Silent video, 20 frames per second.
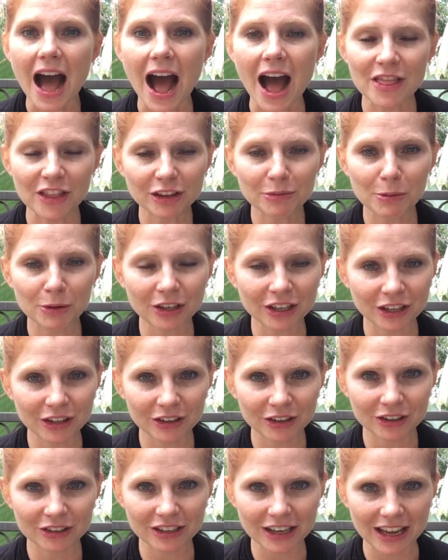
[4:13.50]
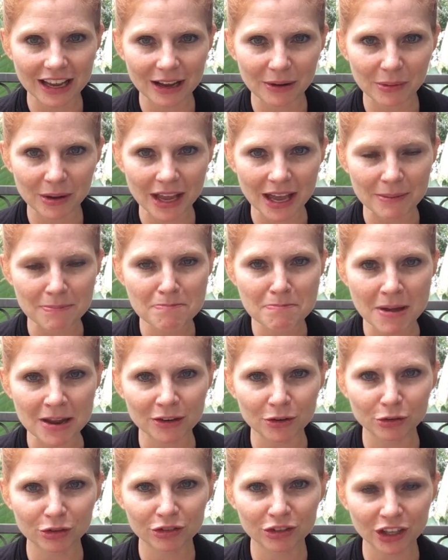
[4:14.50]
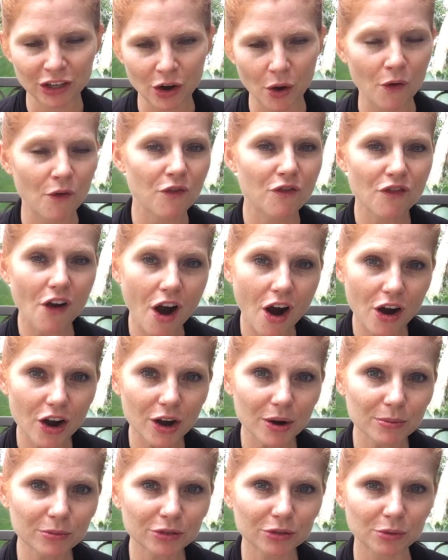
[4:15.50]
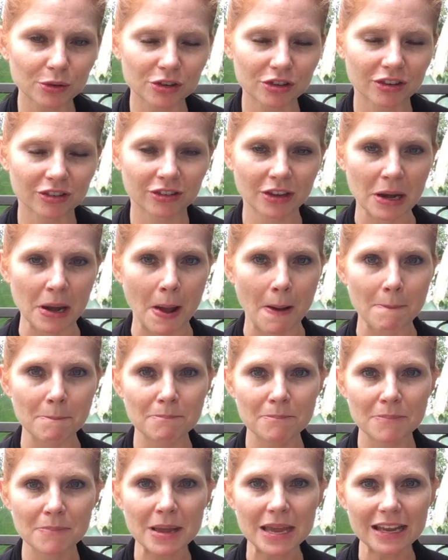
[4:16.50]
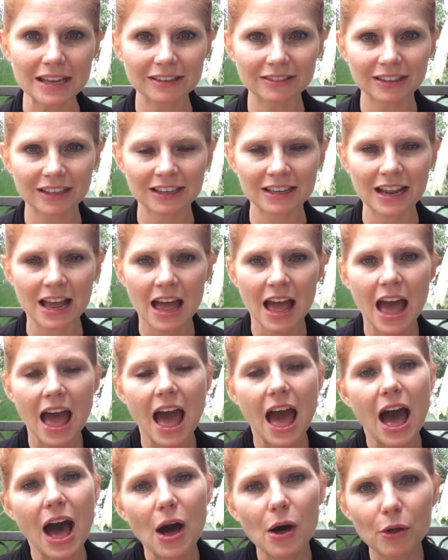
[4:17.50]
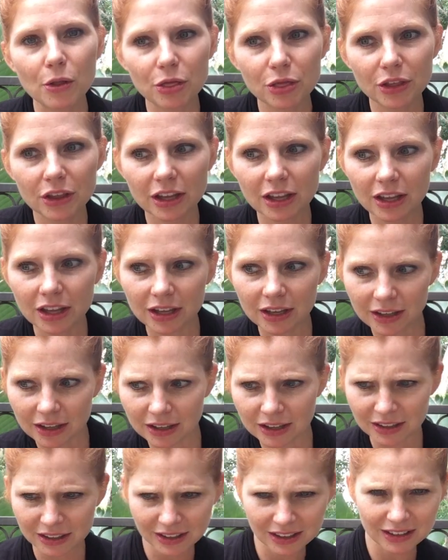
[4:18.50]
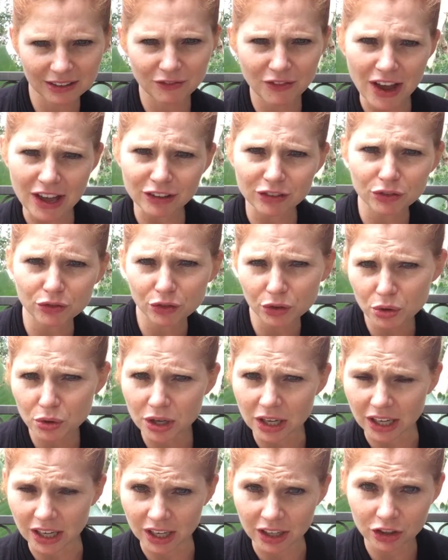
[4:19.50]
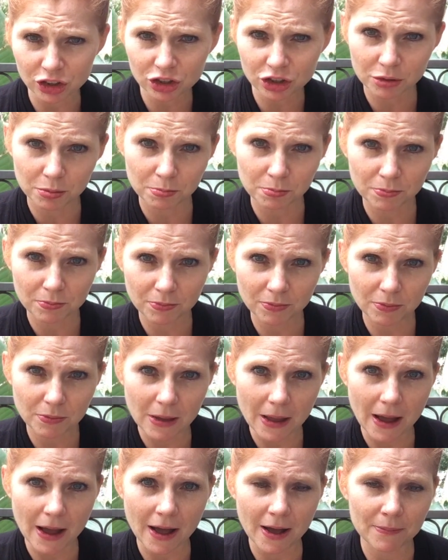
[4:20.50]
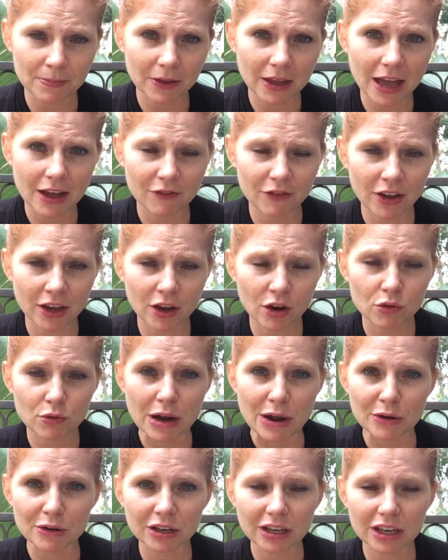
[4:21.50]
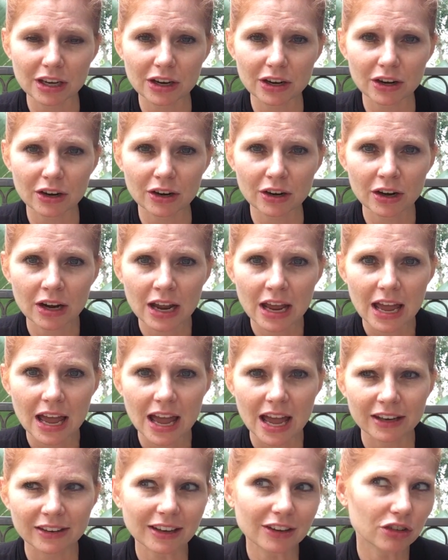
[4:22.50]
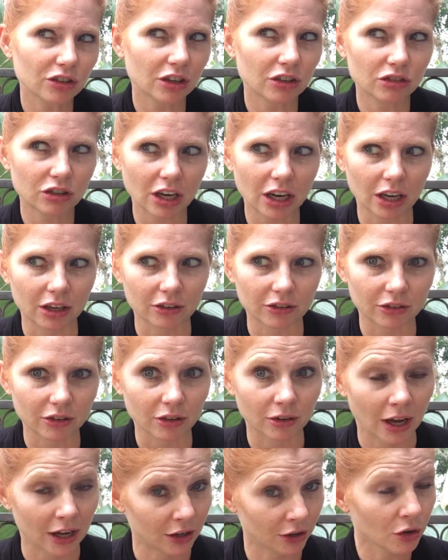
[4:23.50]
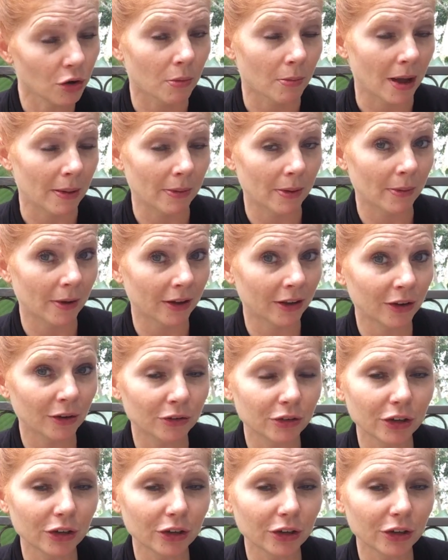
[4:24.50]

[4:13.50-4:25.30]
on this particular day, we had Mendocino Farms, which is an amazing, healthy, fast food-ish cafe around here. It's actually a chain, so I don't know, it might be by you